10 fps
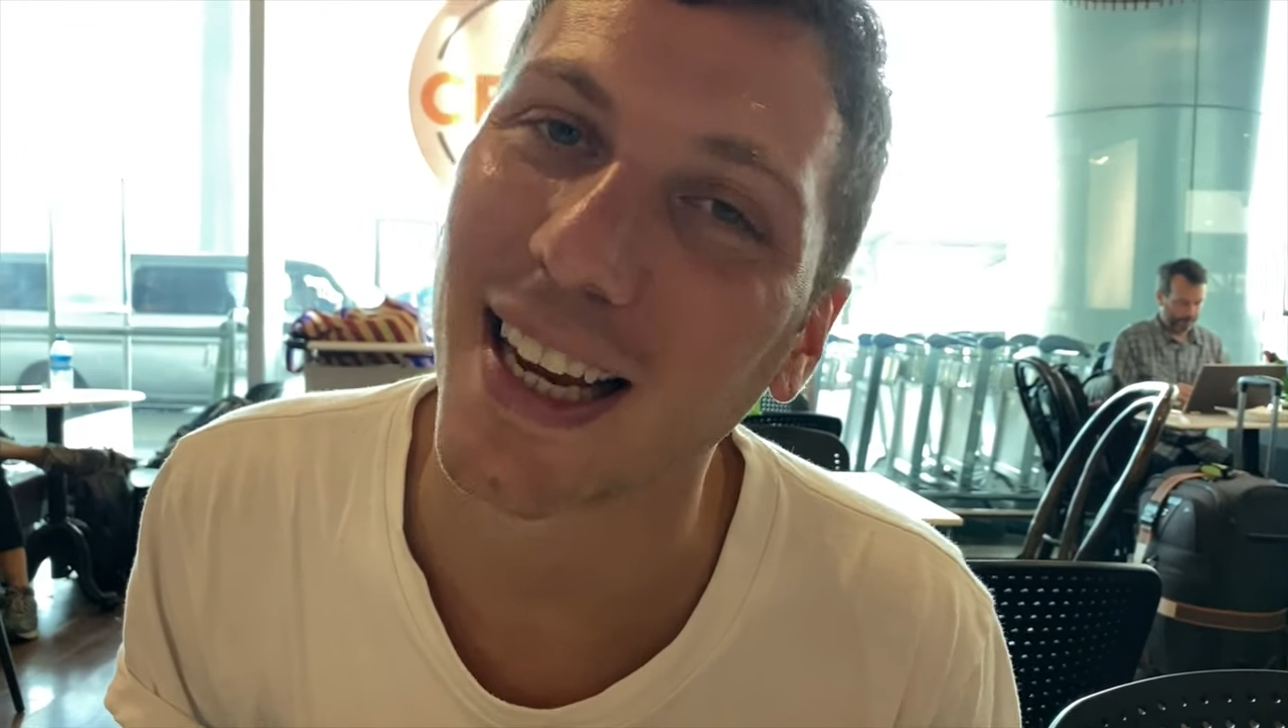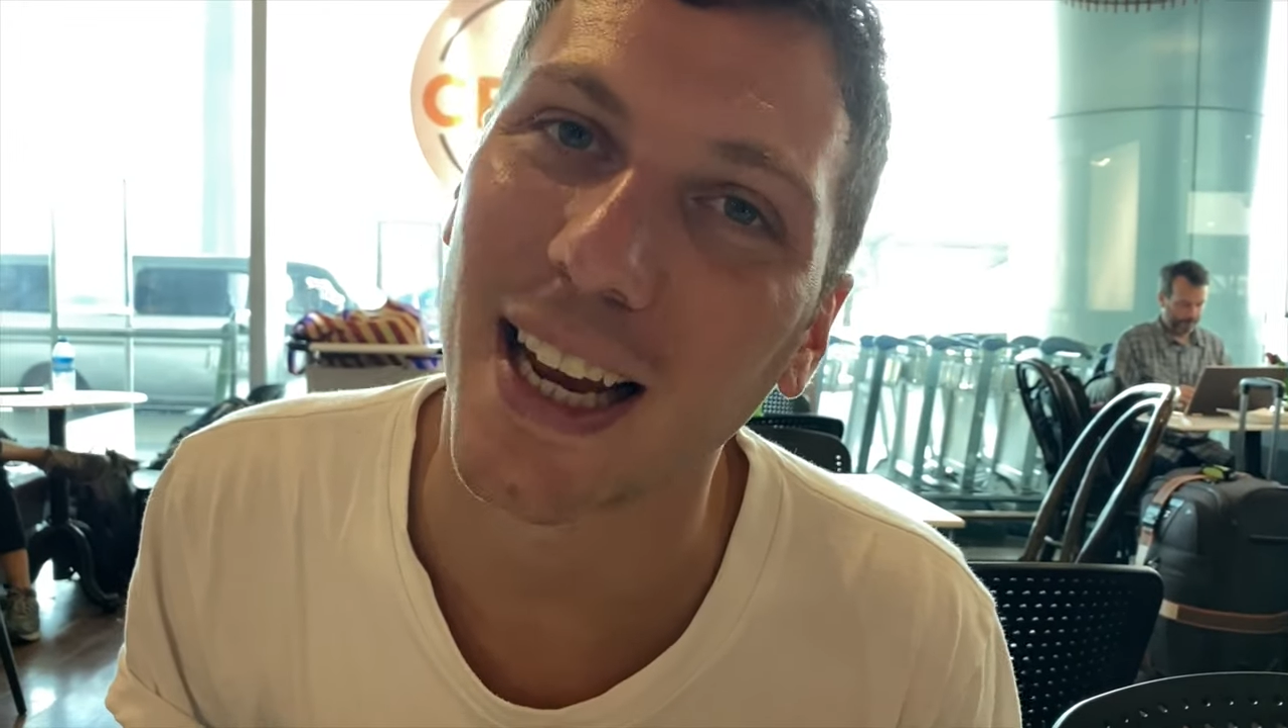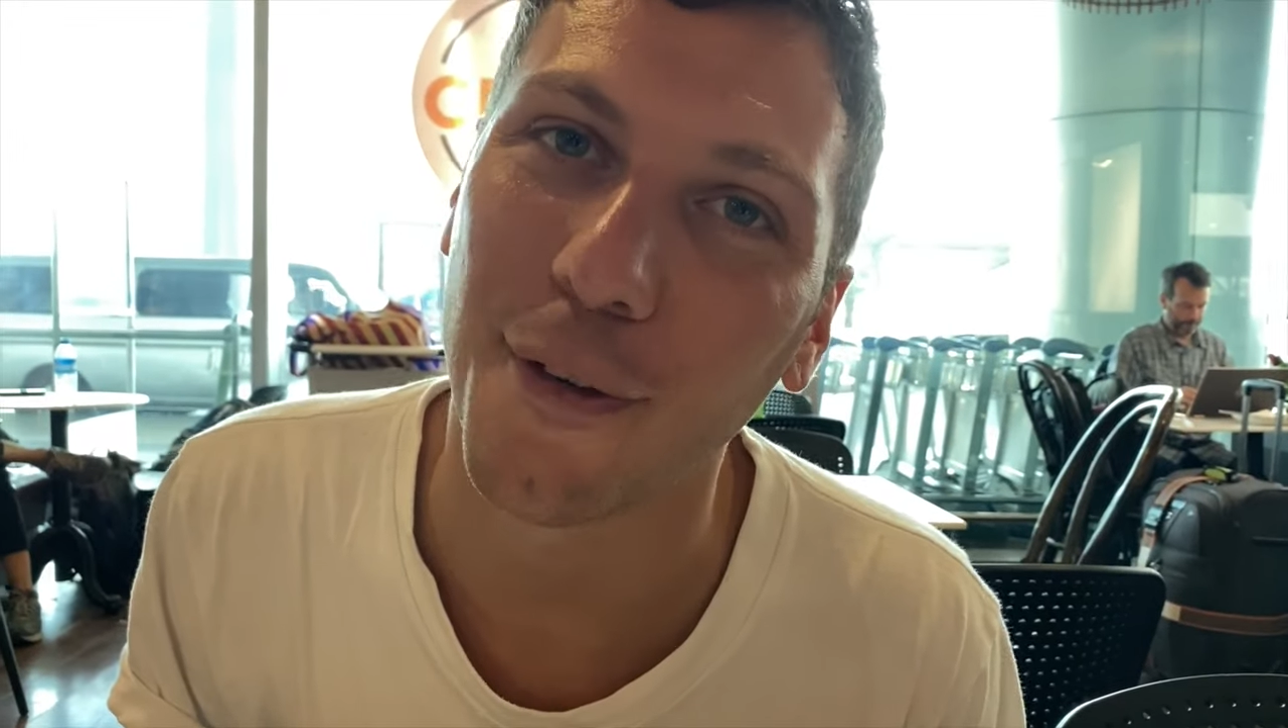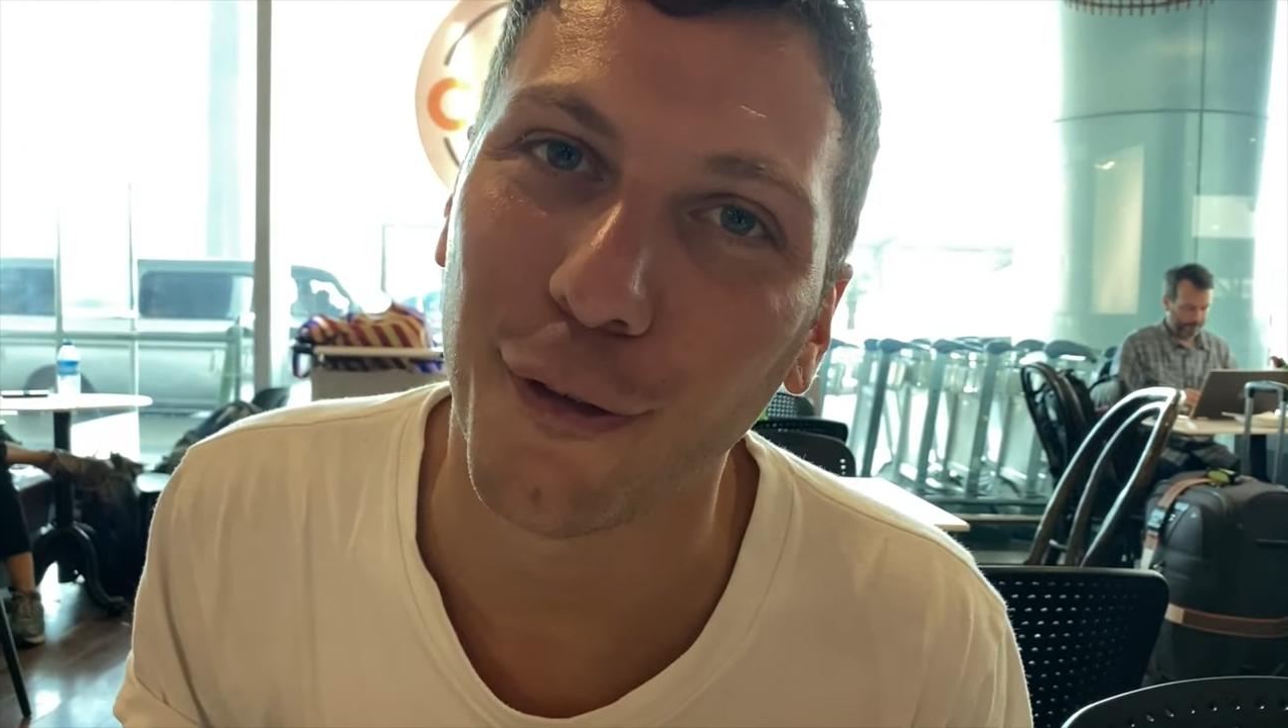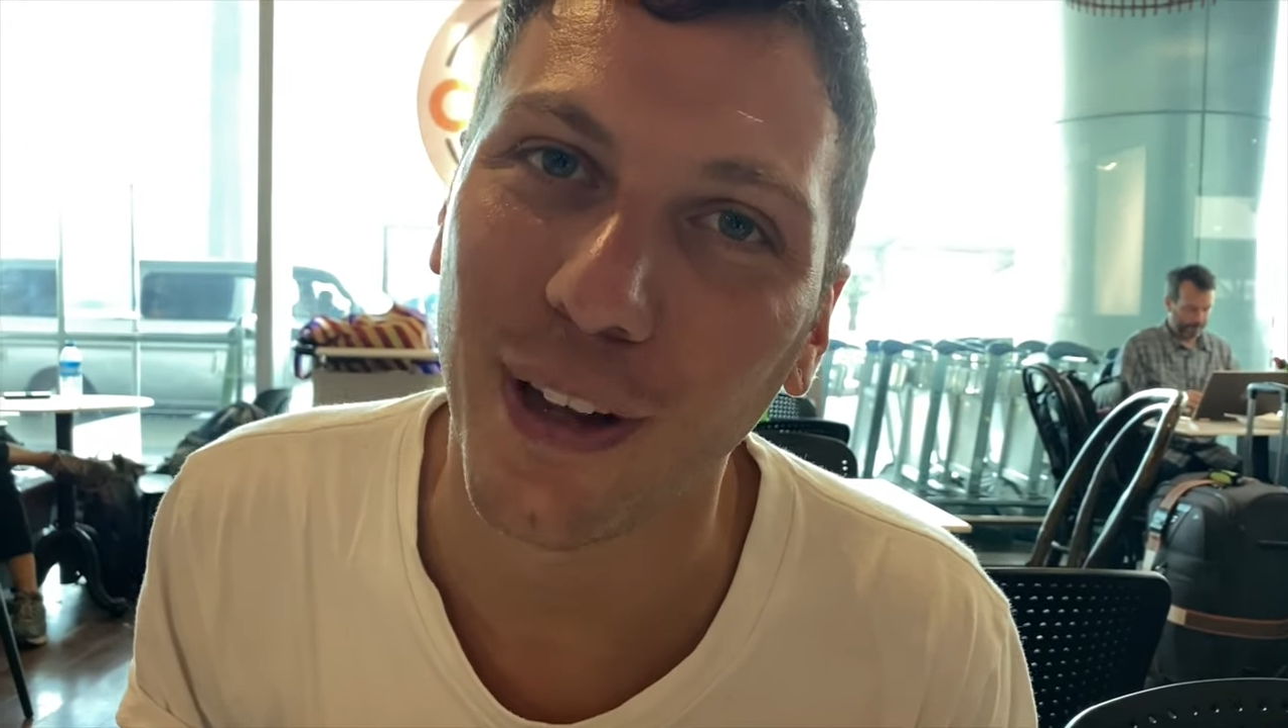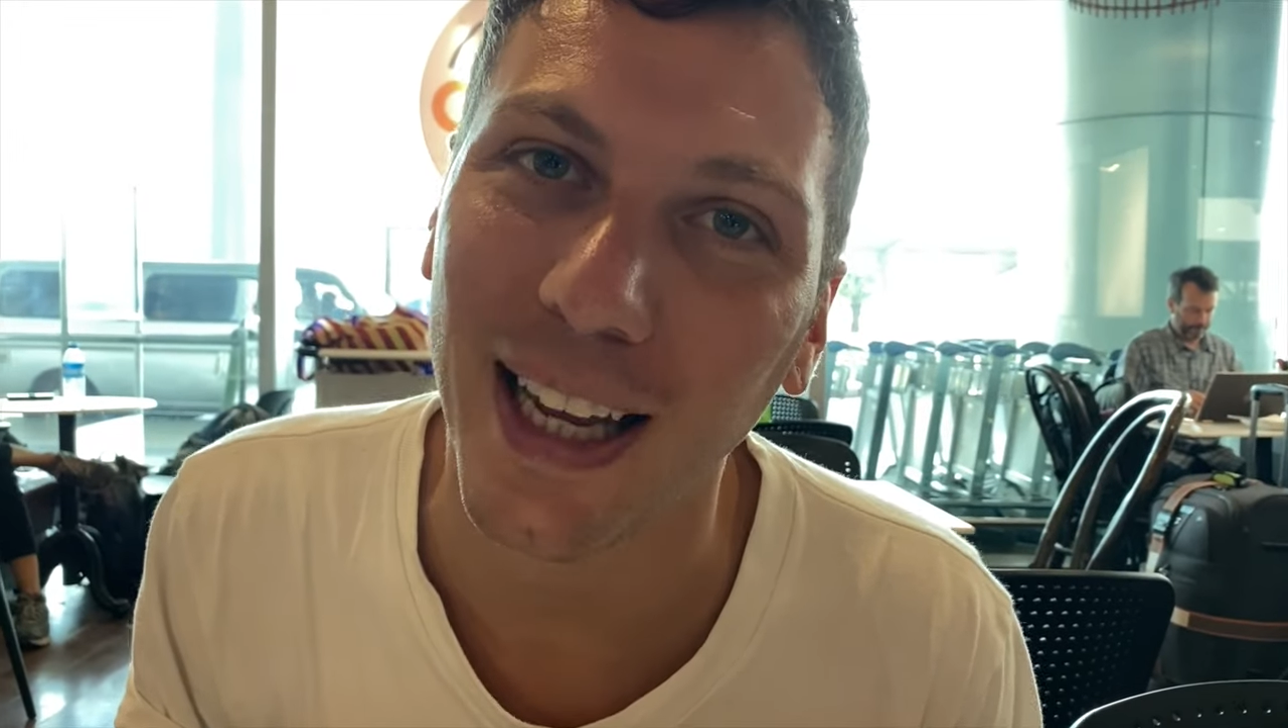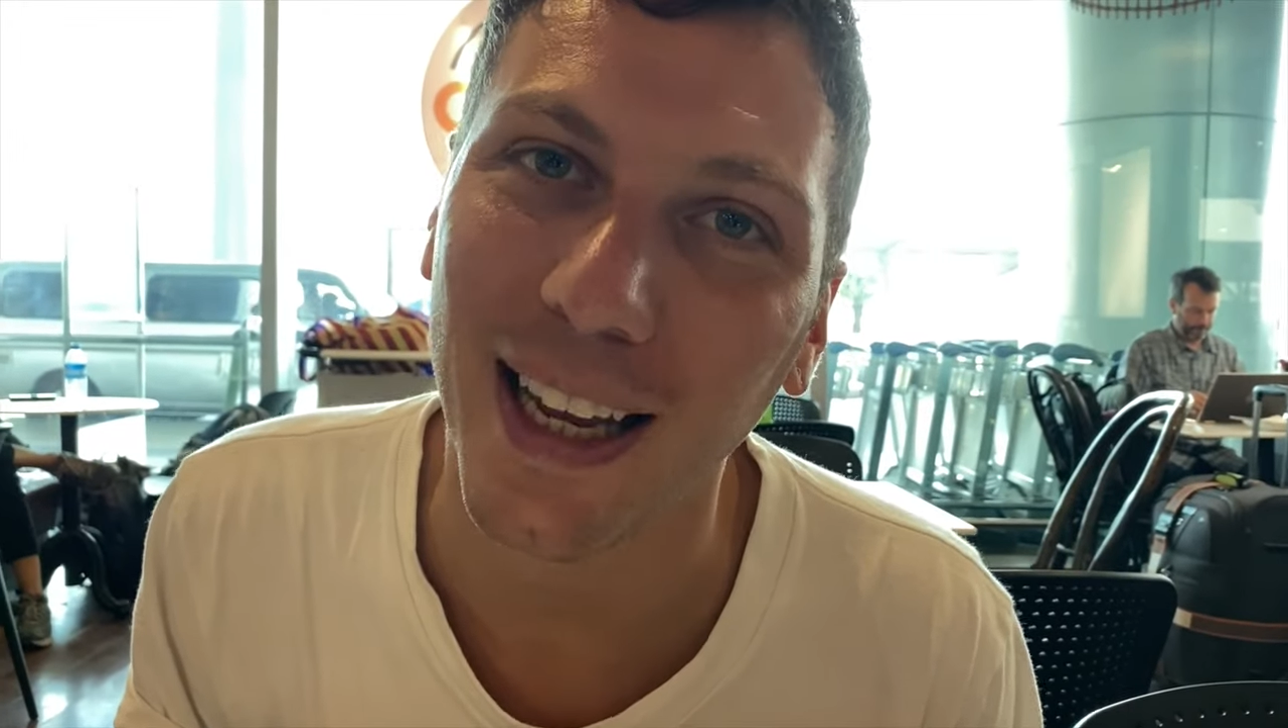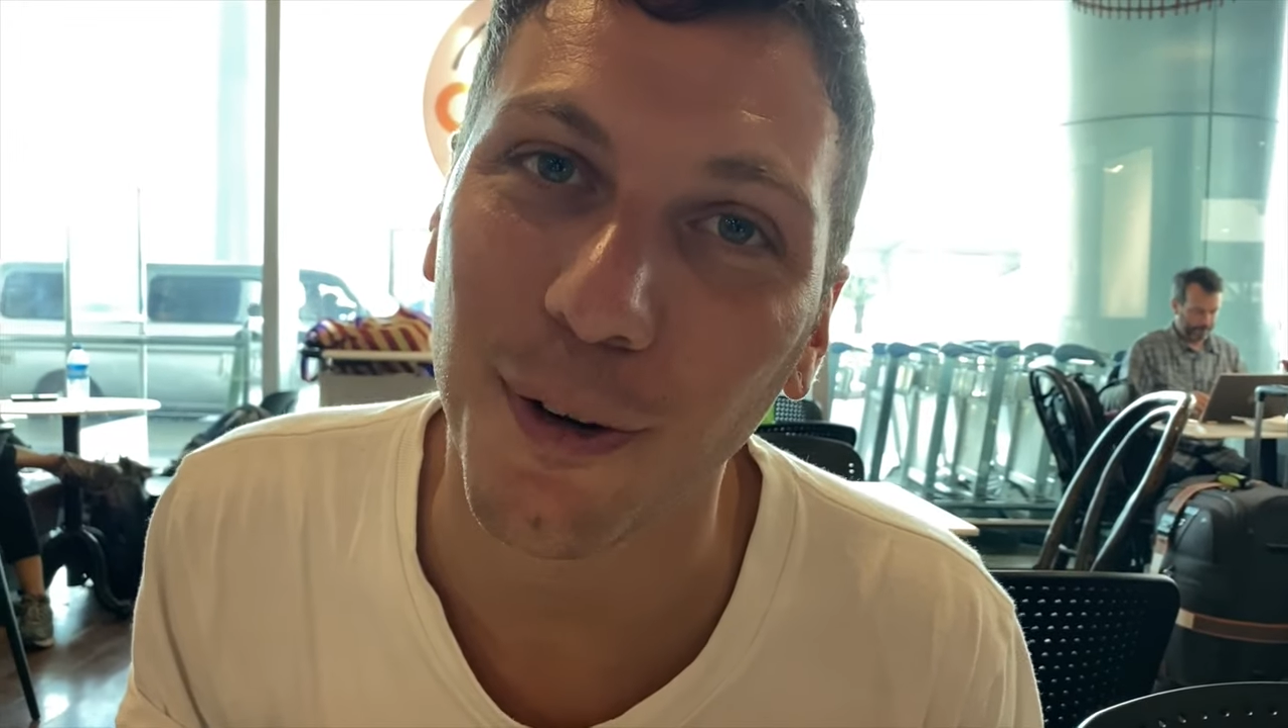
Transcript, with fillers: cafe.